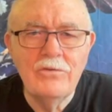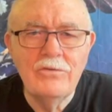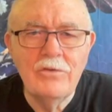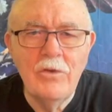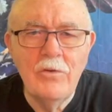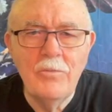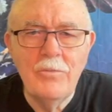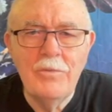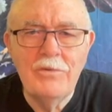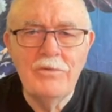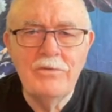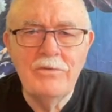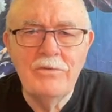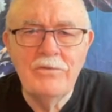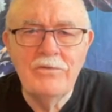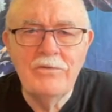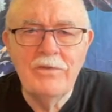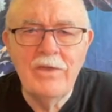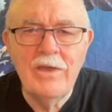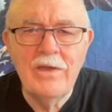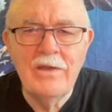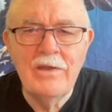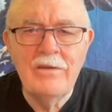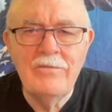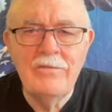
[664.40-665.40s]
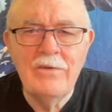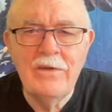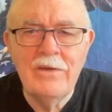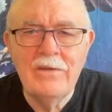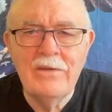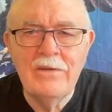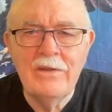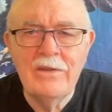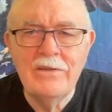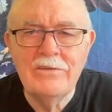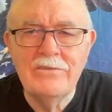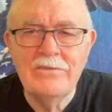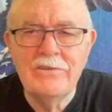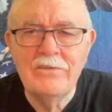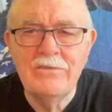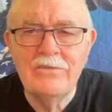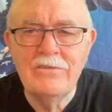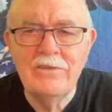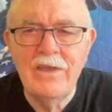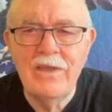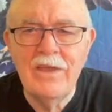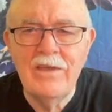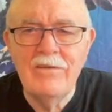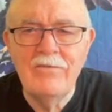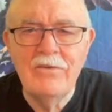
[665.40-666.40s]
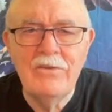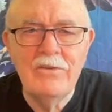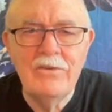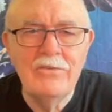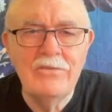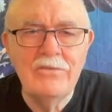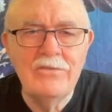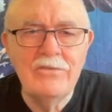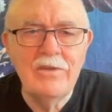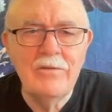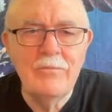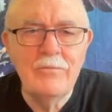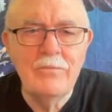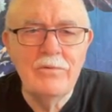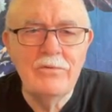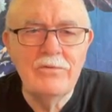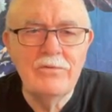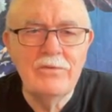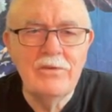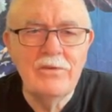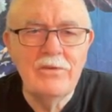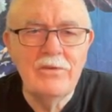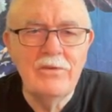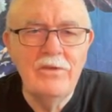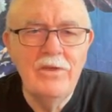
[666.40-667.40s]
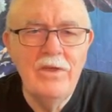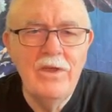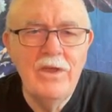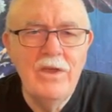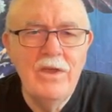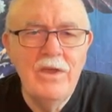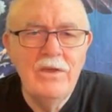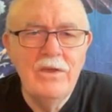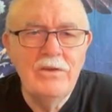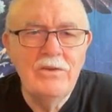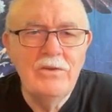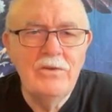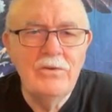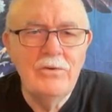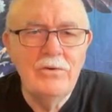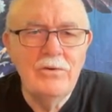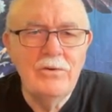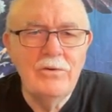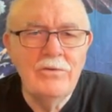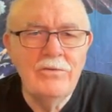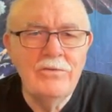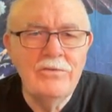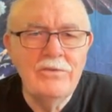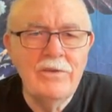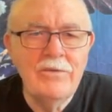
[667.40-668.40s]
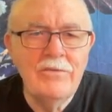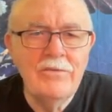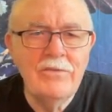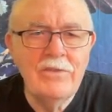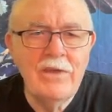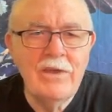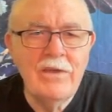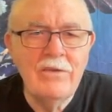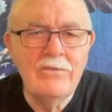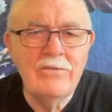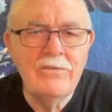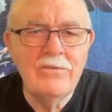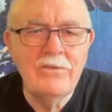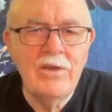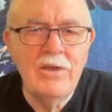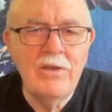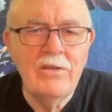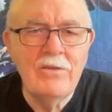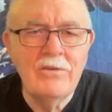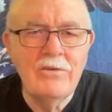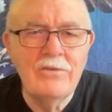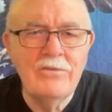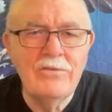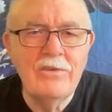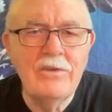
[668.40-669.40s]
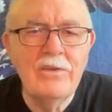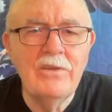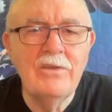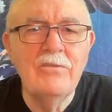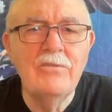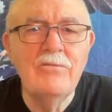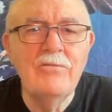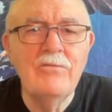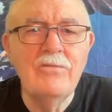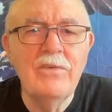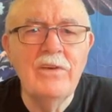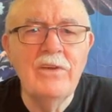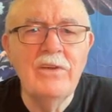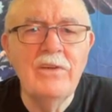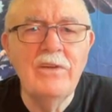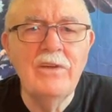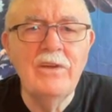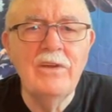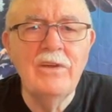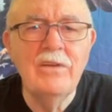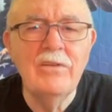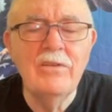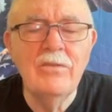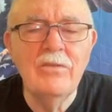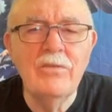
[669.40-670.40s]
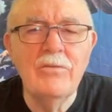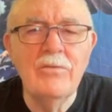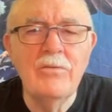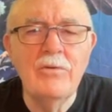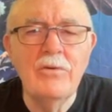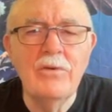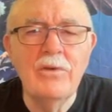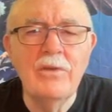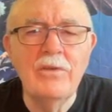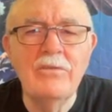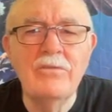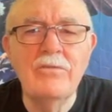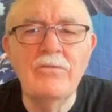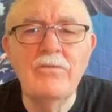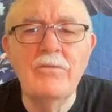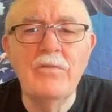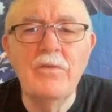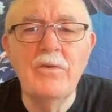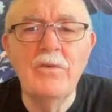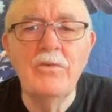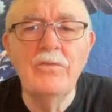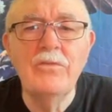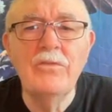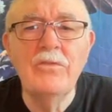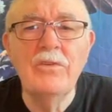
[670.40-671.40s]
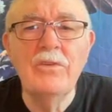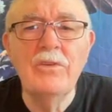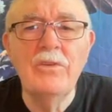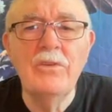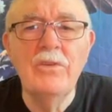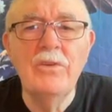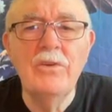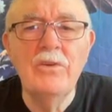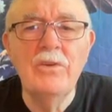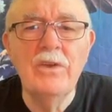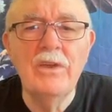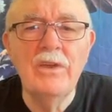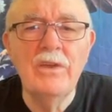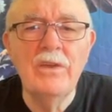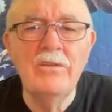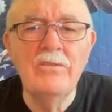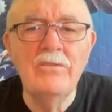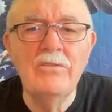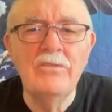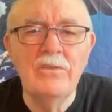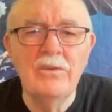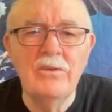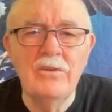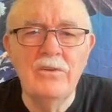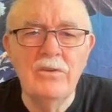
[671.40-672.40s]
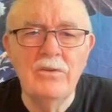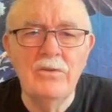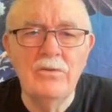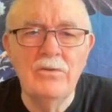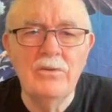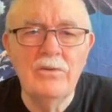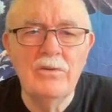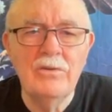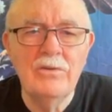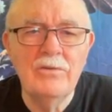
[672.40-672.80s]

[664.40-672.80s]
Open Society Foundations gave Intercept Brazil $207,000 in funding through its First Look Institute.